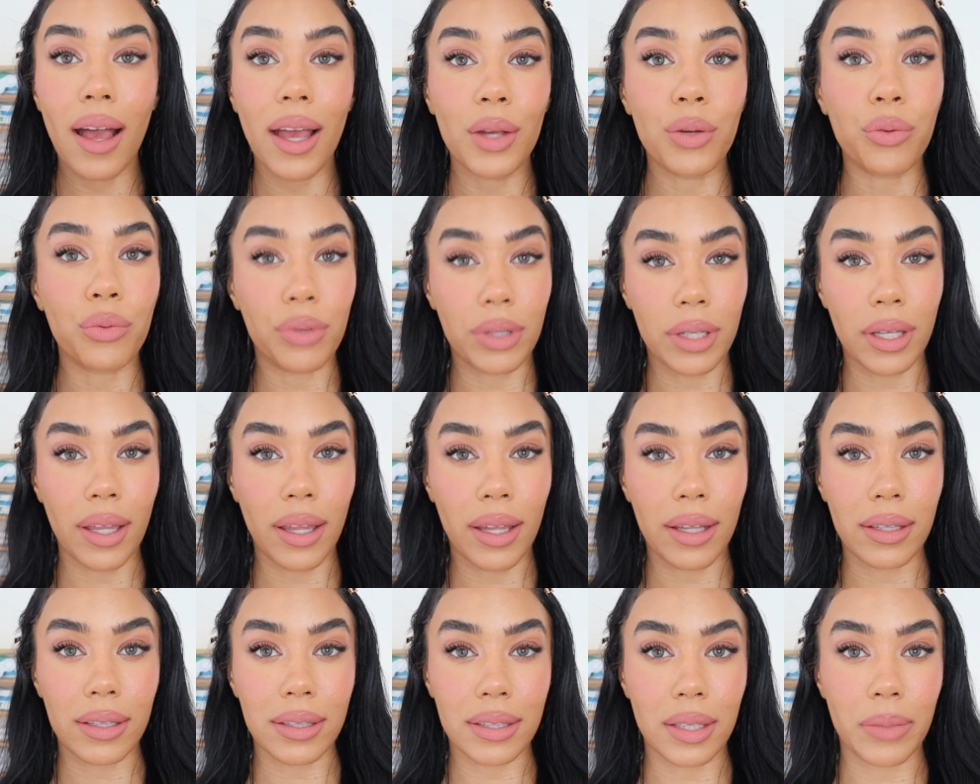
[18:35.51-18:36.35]
I really
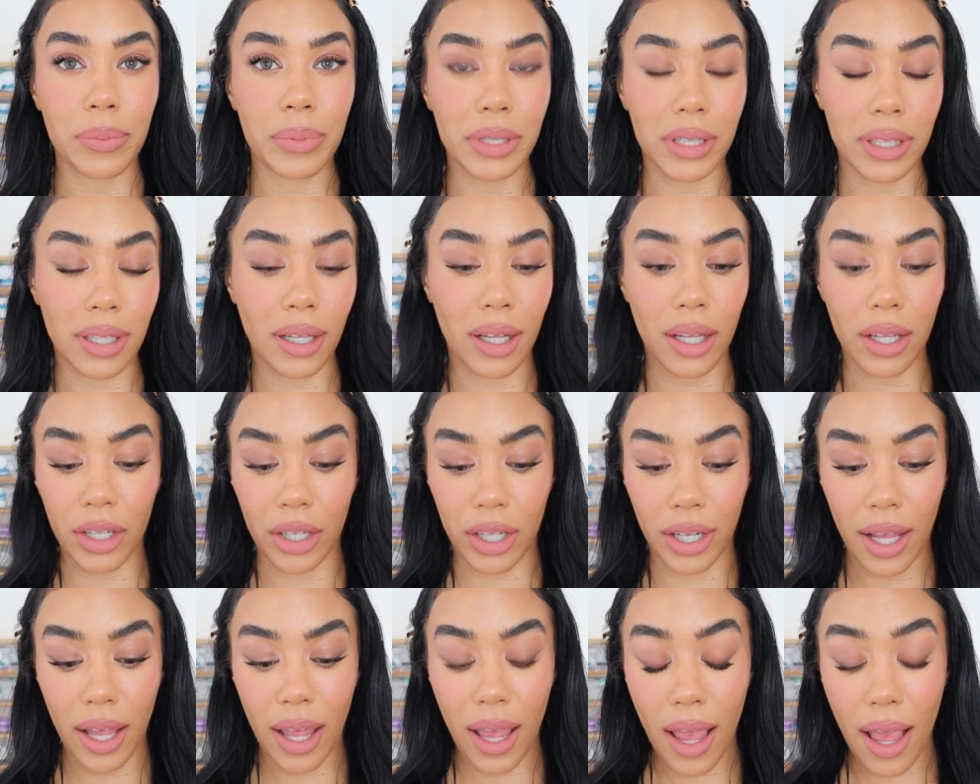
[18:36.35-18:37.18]
like this lipstick
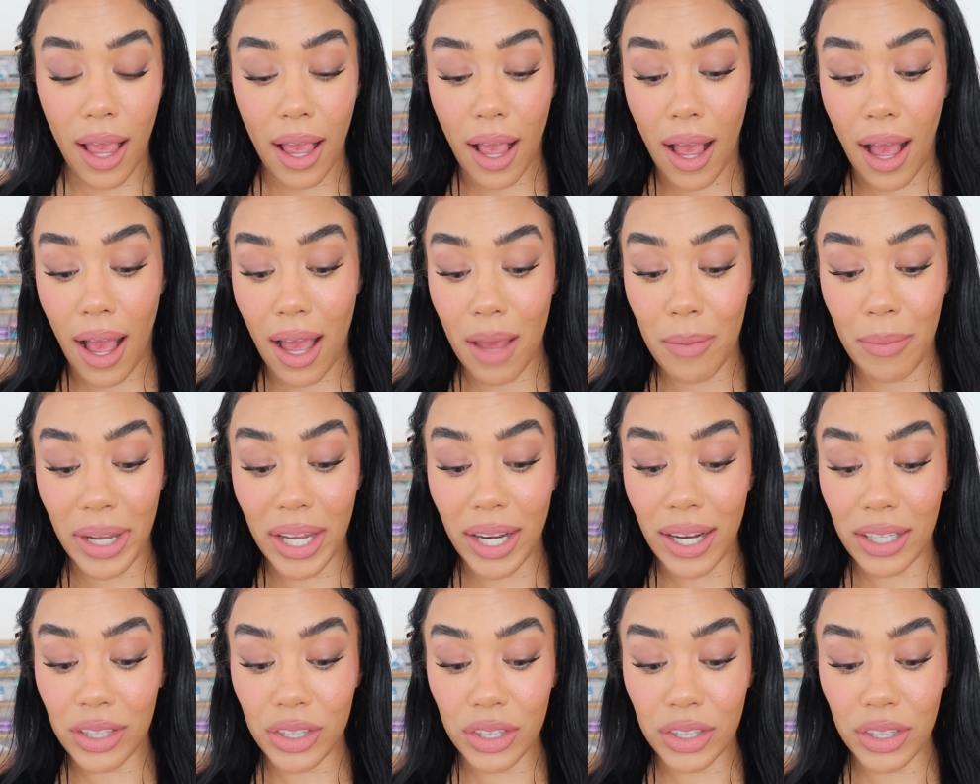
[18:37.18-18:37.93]
color. I might